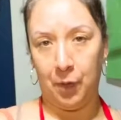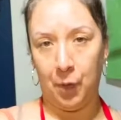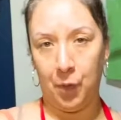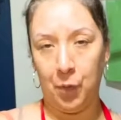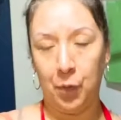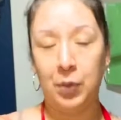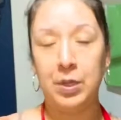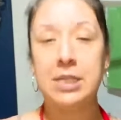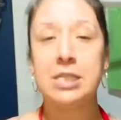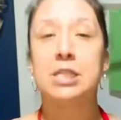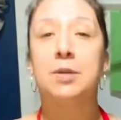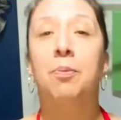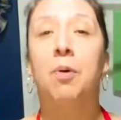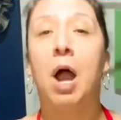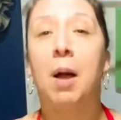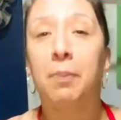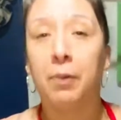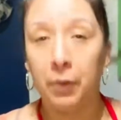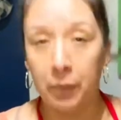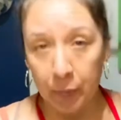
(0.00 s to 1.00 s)
what is the
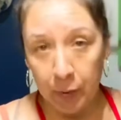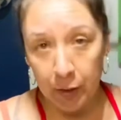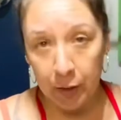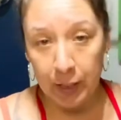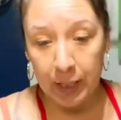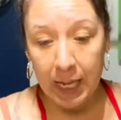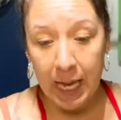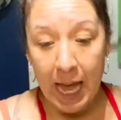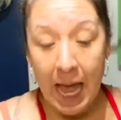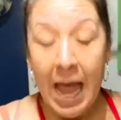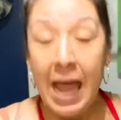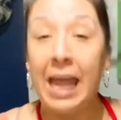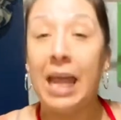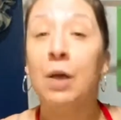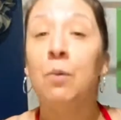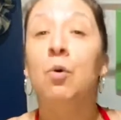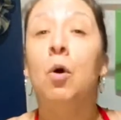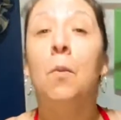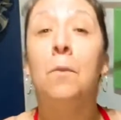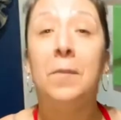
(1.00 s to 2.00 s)
proper word?
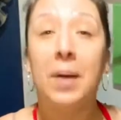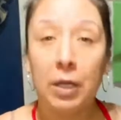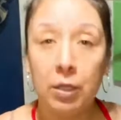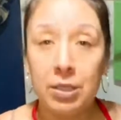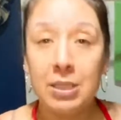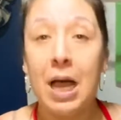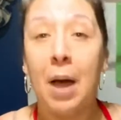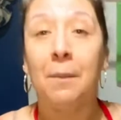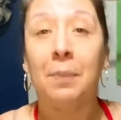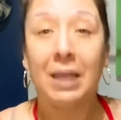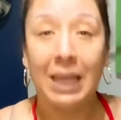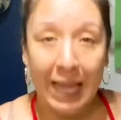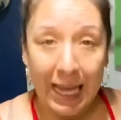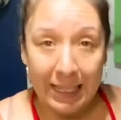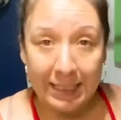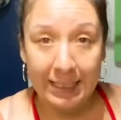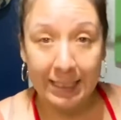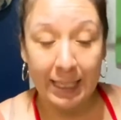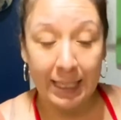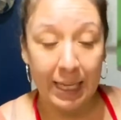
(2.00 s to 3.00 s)
It will melt
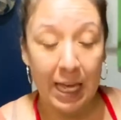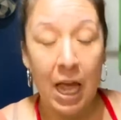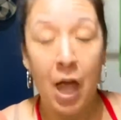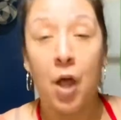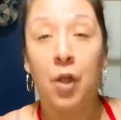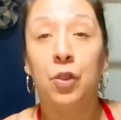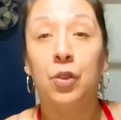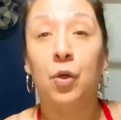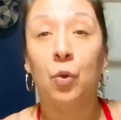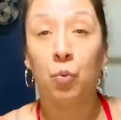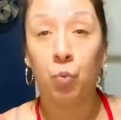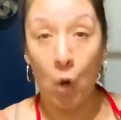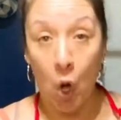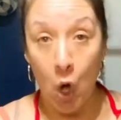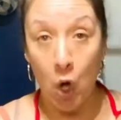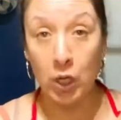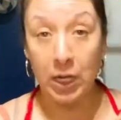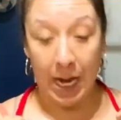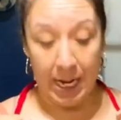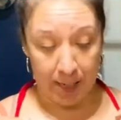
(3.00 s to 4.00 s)
plastic, the
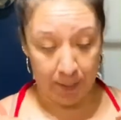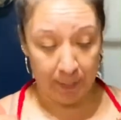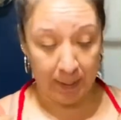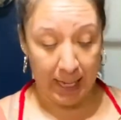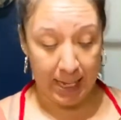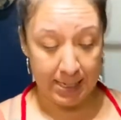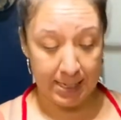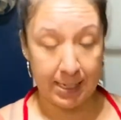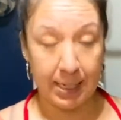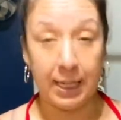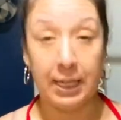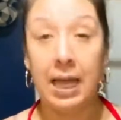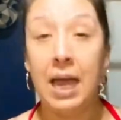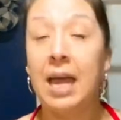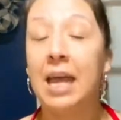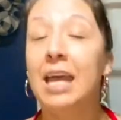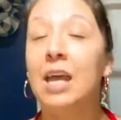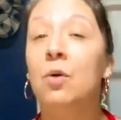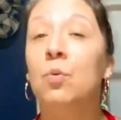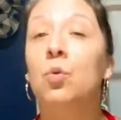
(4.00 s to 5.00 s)
wrong kind of plastic.
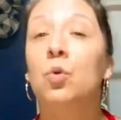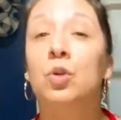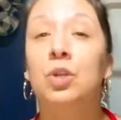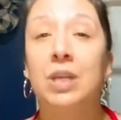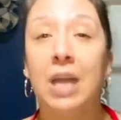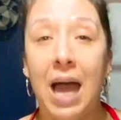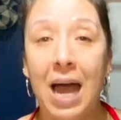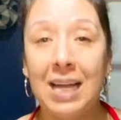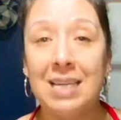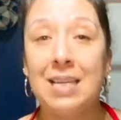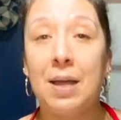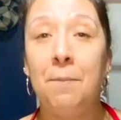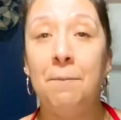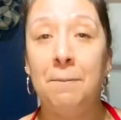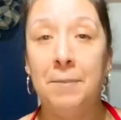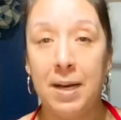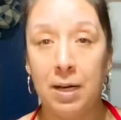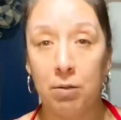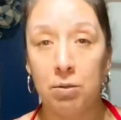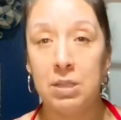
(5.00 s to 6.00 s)
It will not
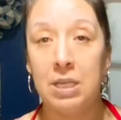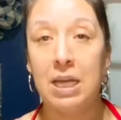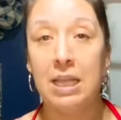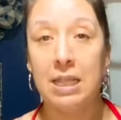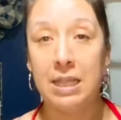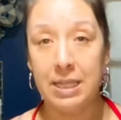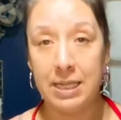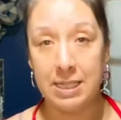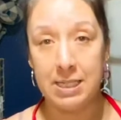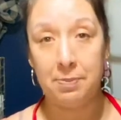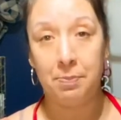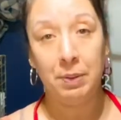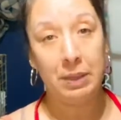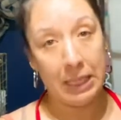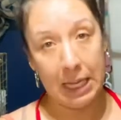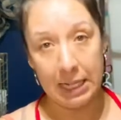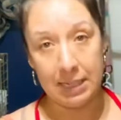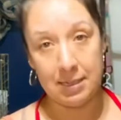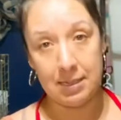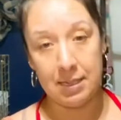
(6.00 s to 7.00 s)
melt this
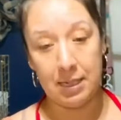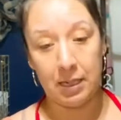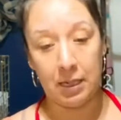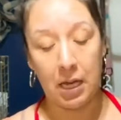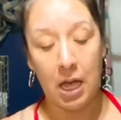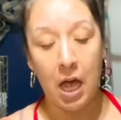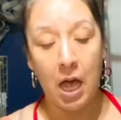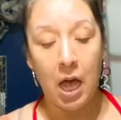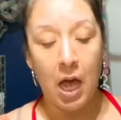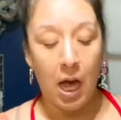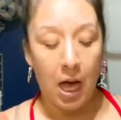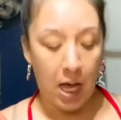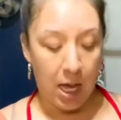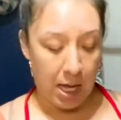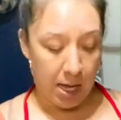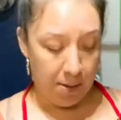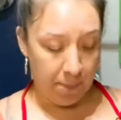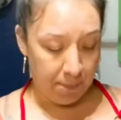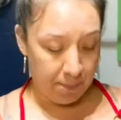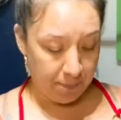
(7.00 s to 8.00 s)
plastic.
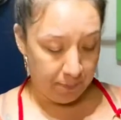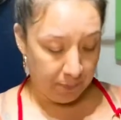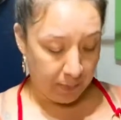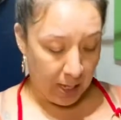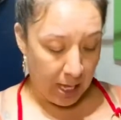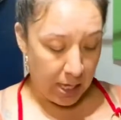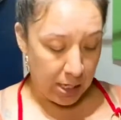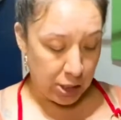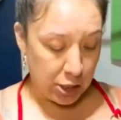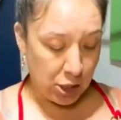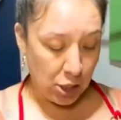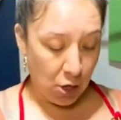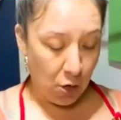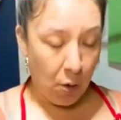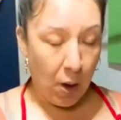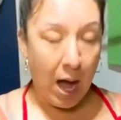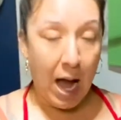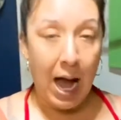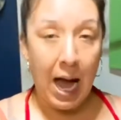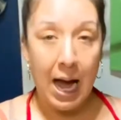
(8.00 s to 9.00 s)

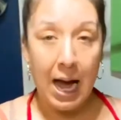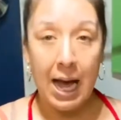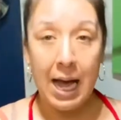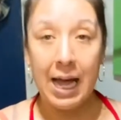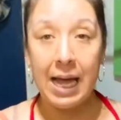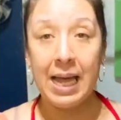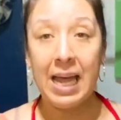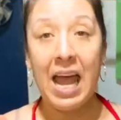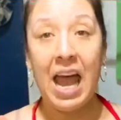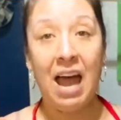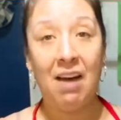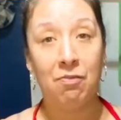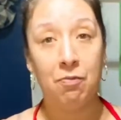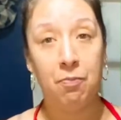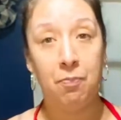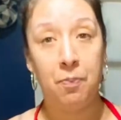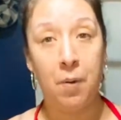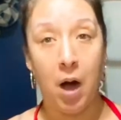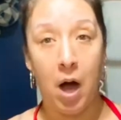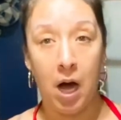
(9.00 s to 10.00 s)
So I
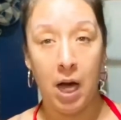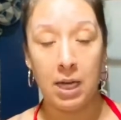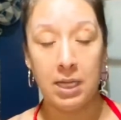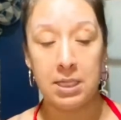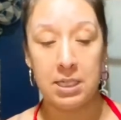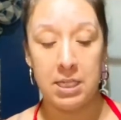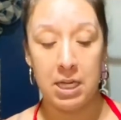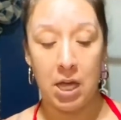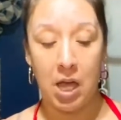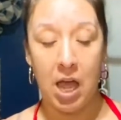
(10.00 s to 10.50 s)
have bought,